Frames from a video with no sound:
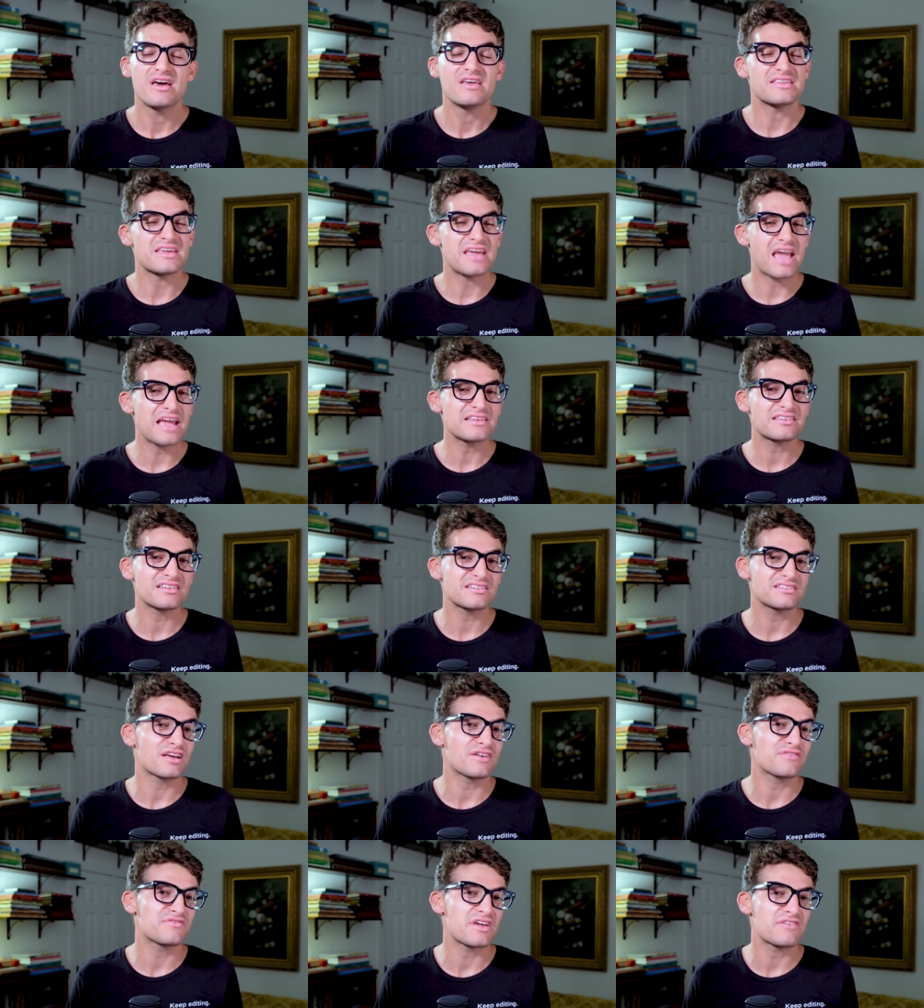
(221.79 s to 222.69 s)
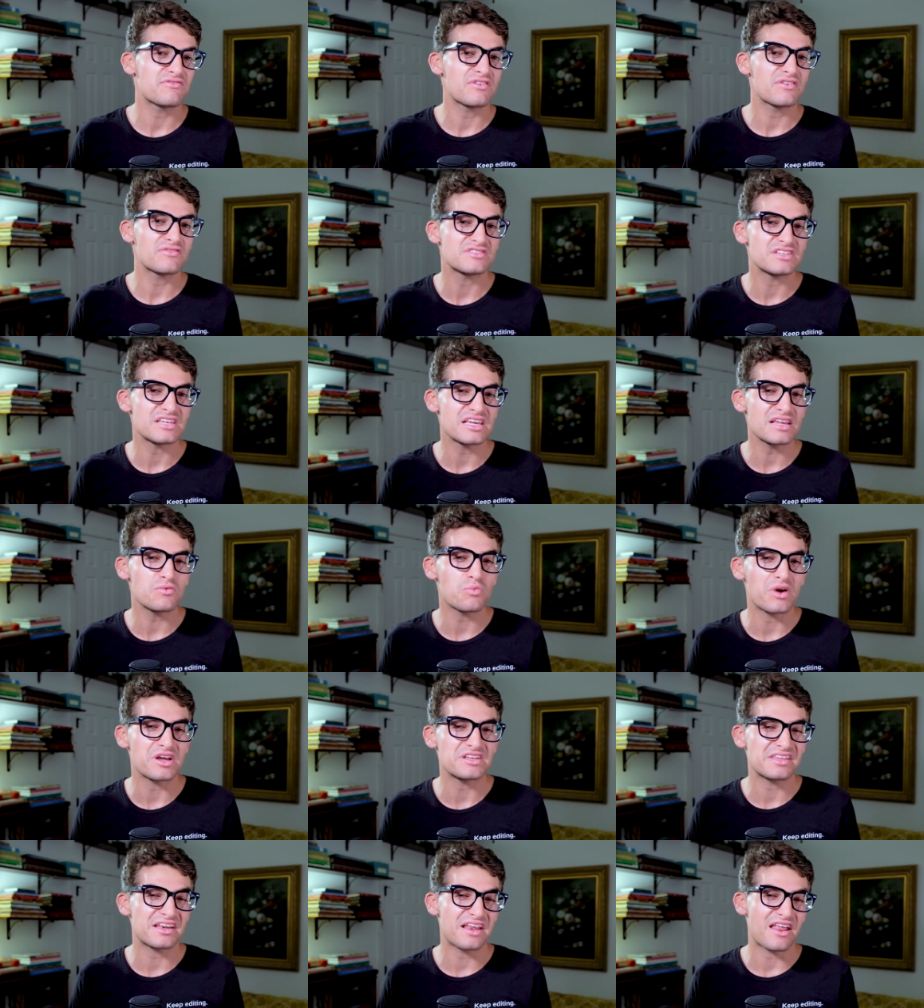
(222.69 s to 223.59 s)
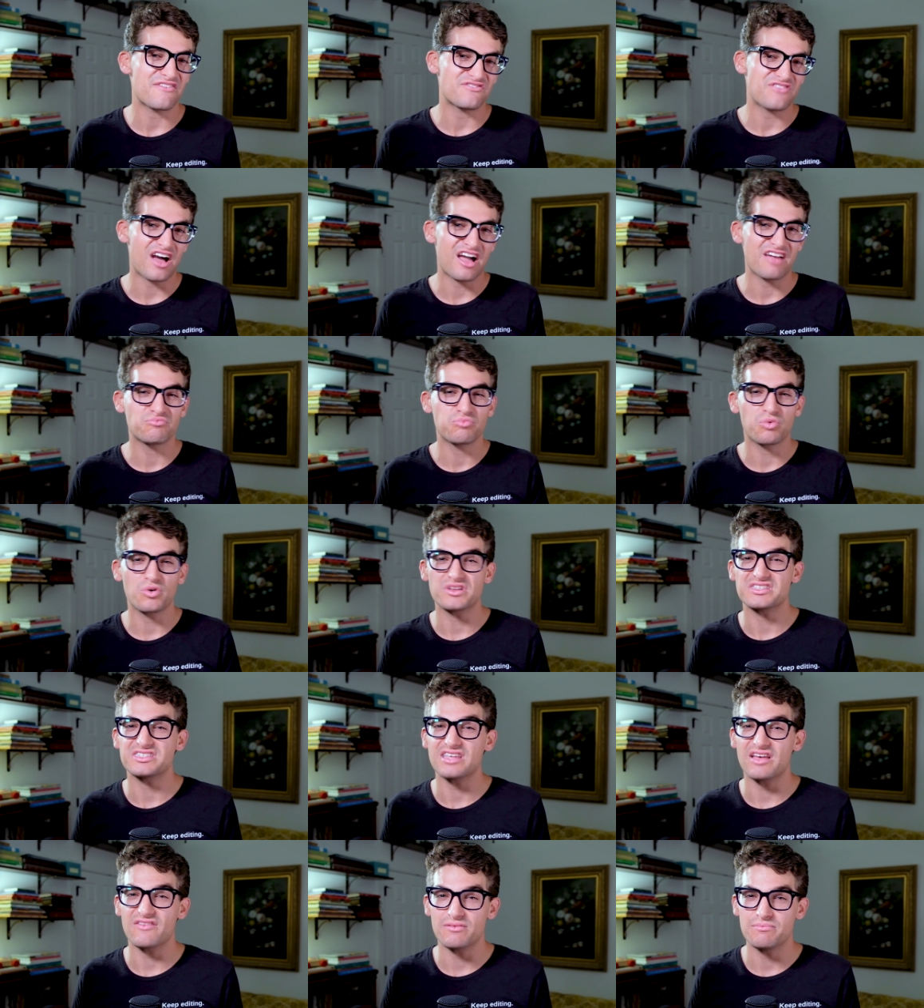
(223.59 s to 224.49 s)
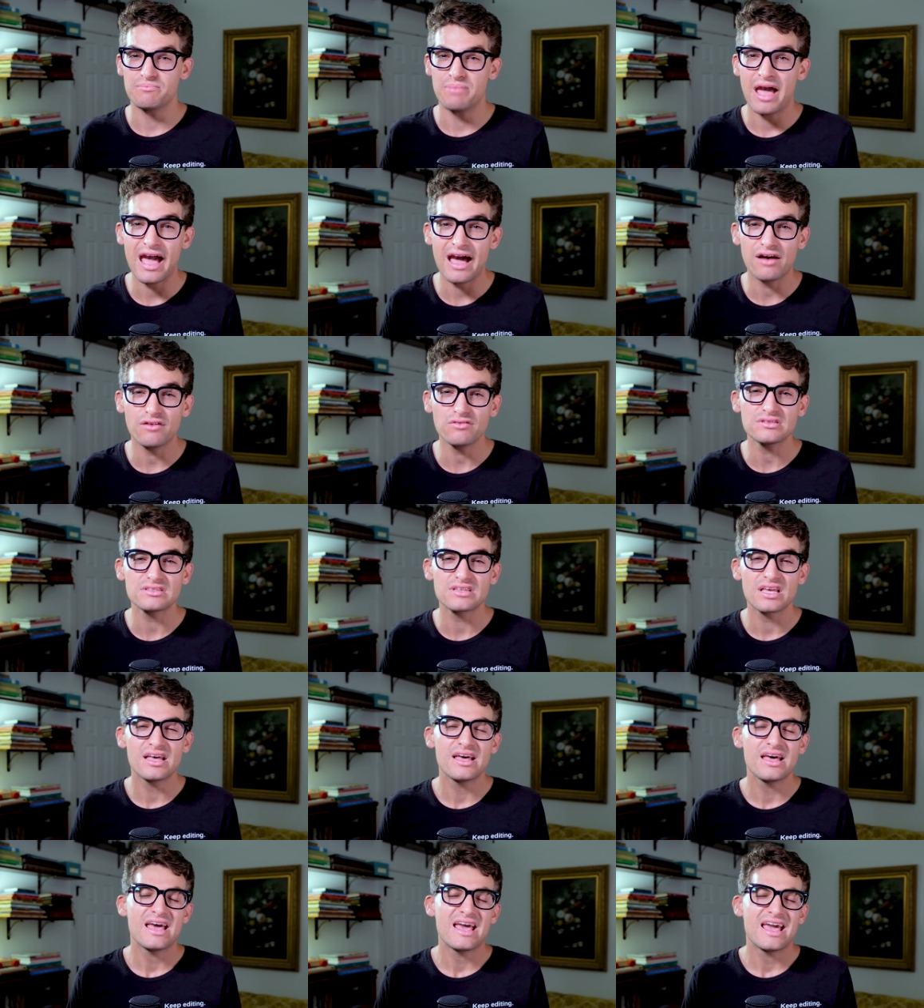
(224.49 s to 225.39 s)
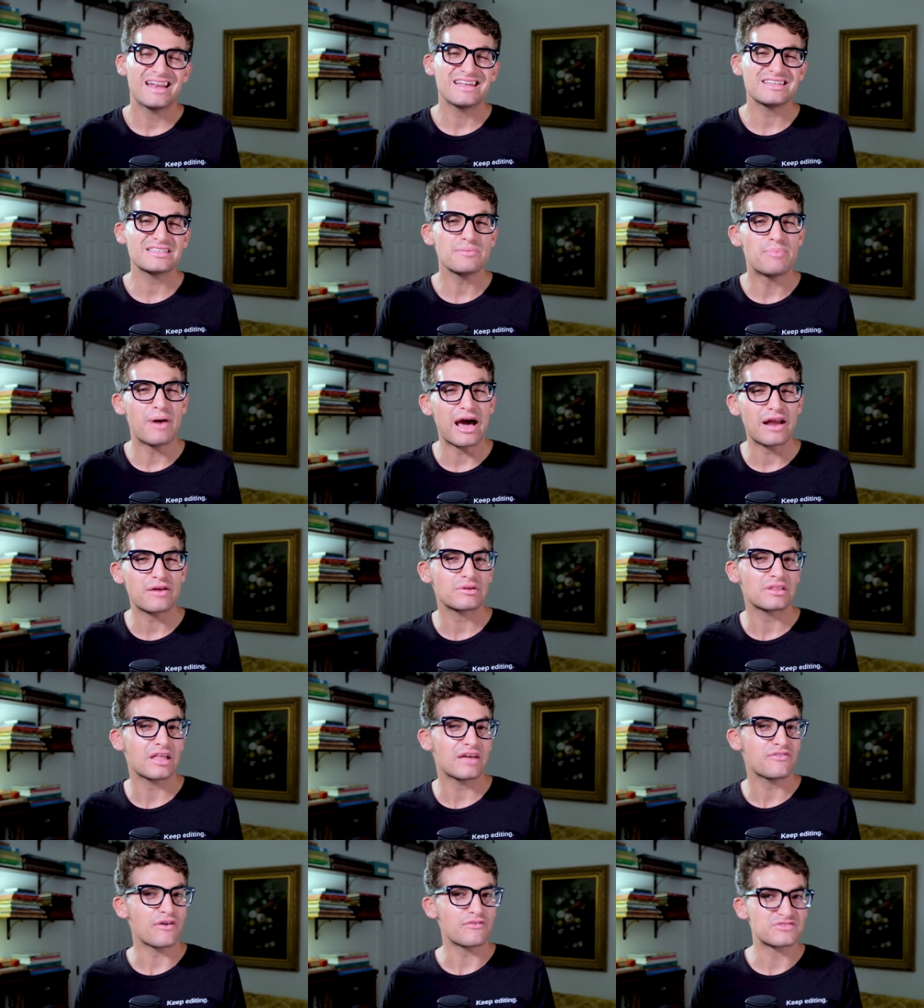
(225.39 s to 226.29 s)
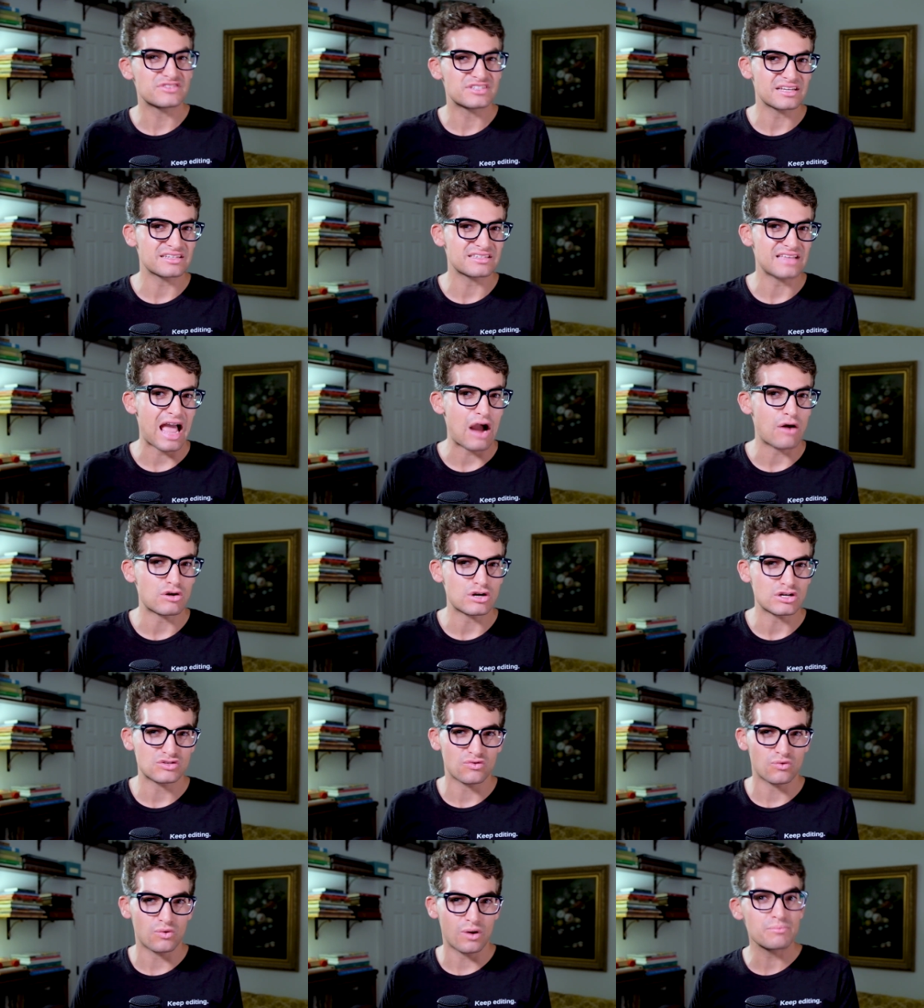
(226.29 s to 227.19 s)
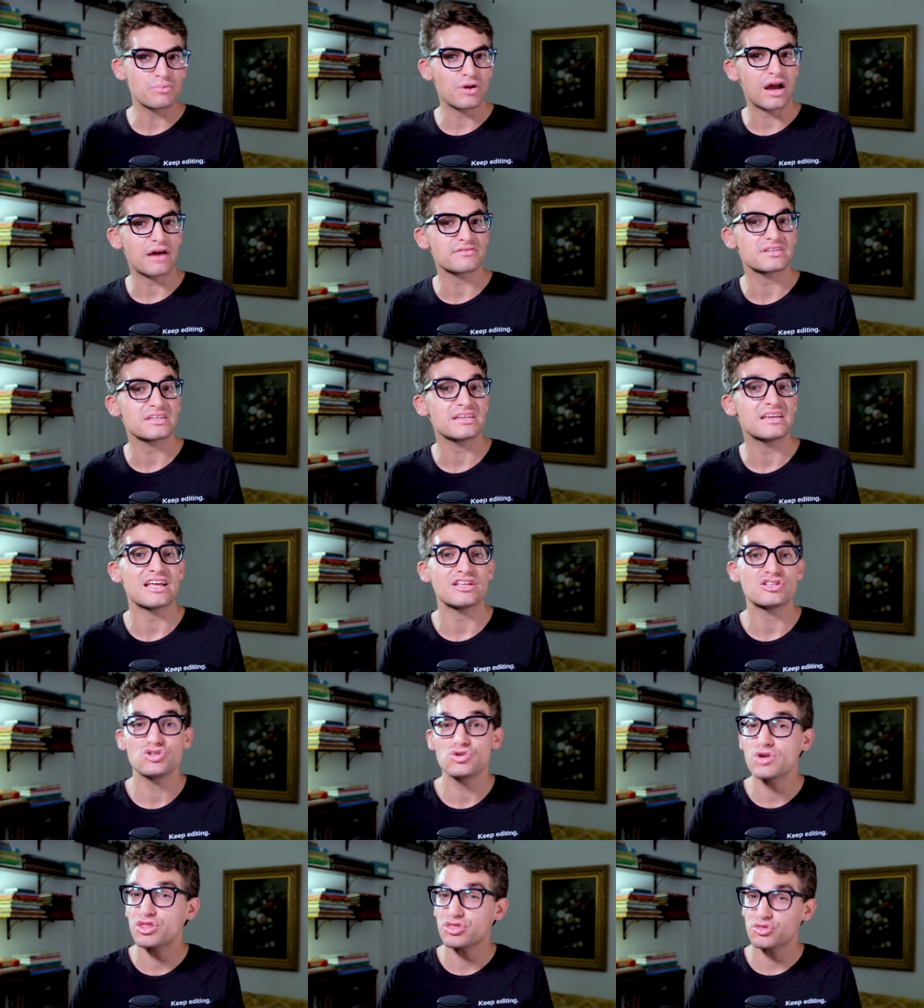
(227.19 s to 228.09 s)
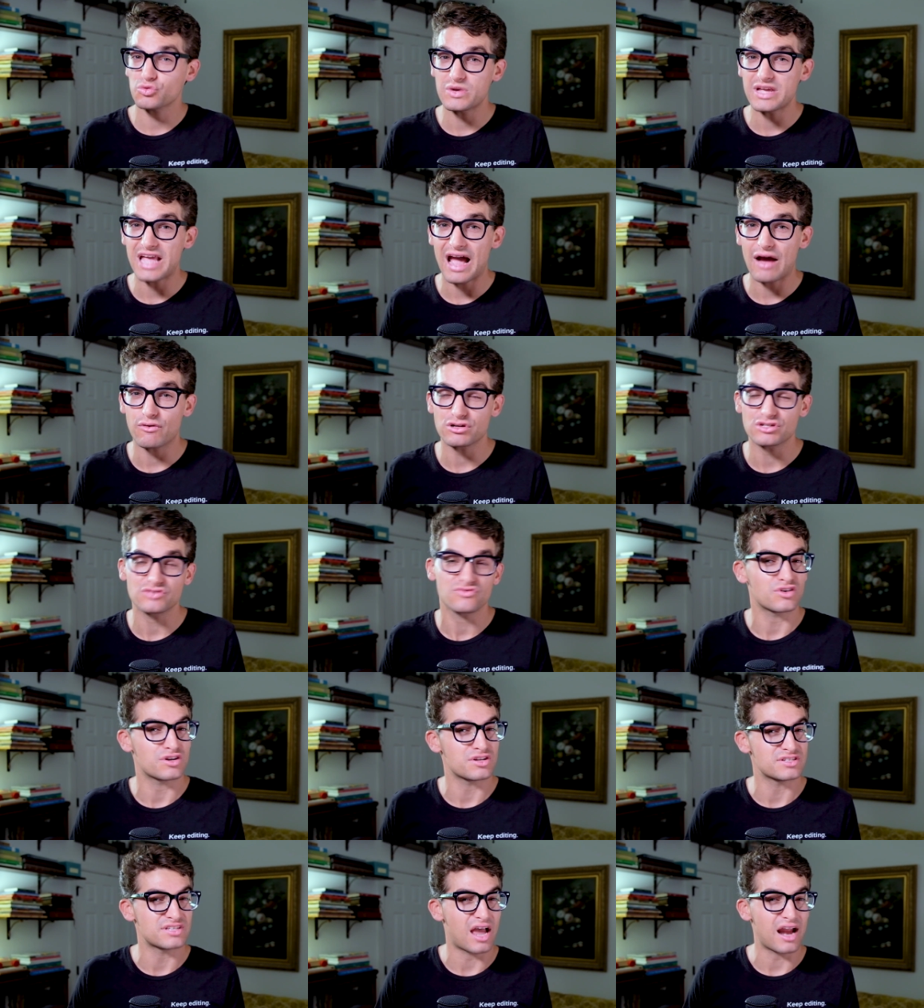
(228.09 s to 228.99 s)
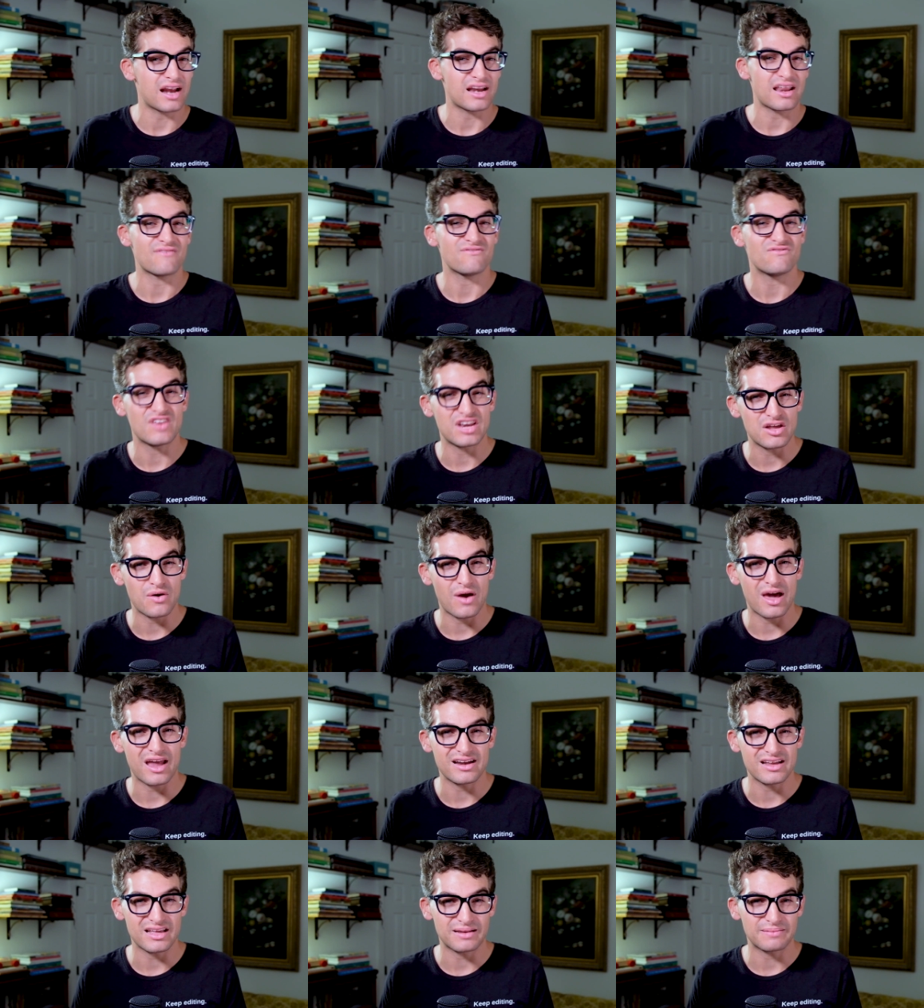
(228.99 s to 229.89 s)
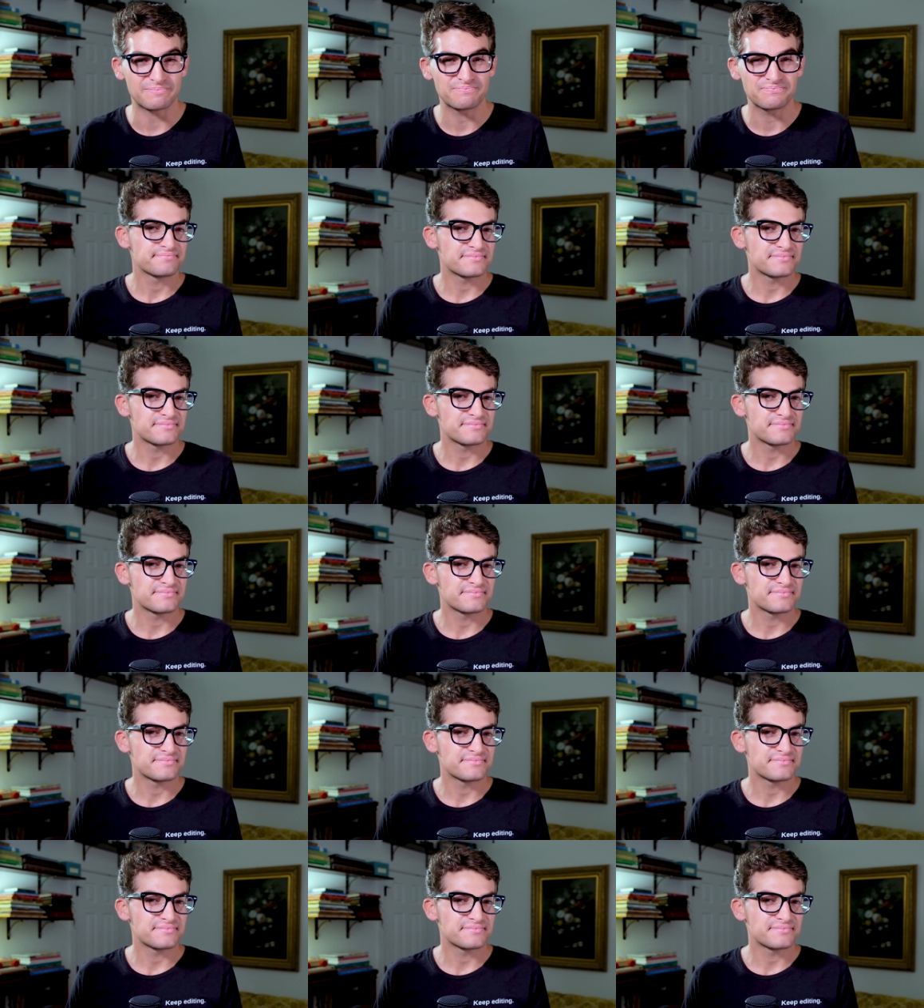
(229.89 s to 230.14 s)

The Asus TUF A fifteen weighs in at five point seven pounds and has a battery life of six hours for web browsing and two to three hours for design and video editing.